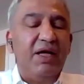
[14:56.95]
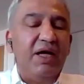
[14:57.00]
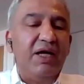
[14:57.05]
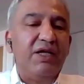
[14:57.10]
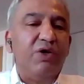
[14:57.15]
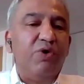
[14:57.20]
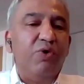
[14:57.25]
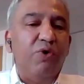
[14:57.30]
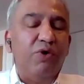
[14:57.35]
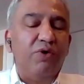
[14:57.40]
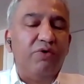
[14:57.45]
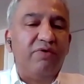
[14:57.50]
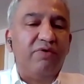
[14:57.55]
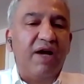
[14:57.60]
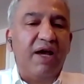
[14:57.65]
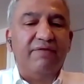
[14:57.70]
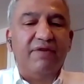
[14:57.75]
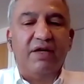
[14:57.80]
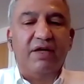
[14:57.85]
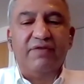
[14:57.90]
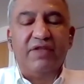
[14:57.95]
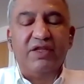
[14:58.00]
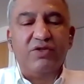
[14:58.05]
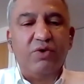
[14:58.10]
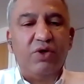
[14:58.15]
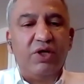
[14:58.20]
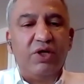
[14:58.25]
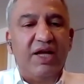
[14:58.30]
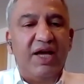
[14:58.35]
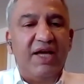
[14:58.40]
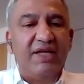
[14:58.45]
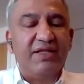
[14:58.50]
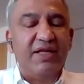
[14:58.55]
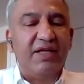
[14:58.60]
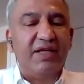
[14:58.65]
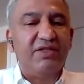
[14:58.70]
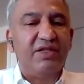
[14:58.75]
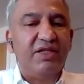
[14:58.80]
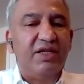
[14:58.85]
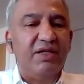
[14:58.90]
a core driver of this
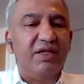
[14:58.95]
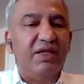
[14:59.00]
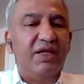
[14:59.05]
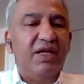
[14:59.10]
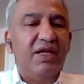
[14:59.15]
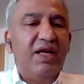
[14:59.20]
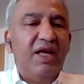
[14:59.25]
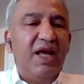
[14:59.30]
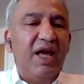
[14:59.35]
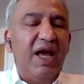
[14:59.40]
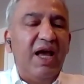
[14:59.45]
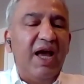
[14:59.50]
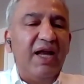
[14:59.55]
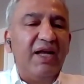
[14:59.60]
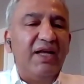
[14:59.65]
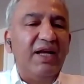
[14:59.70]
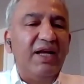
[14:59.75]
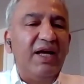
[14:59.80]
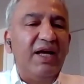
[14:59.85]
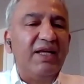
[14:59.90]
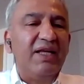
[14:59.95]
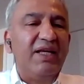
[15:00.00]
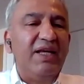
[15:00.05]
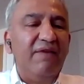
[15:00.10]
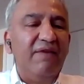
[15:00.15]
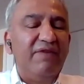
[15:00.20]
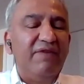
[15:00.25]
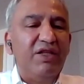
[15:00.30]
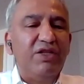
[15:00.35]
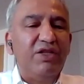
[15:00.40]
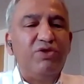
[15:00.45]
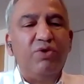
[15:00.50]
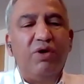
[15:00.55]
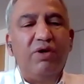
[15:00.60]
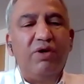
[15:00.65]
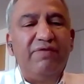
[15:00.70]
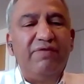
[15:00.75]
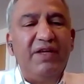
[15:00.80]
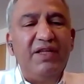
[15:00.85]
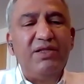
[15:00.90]
organization. And given the
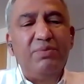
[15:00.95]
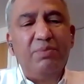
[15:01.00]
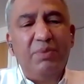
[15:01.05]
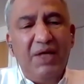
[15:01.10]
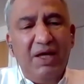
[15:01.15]
geographies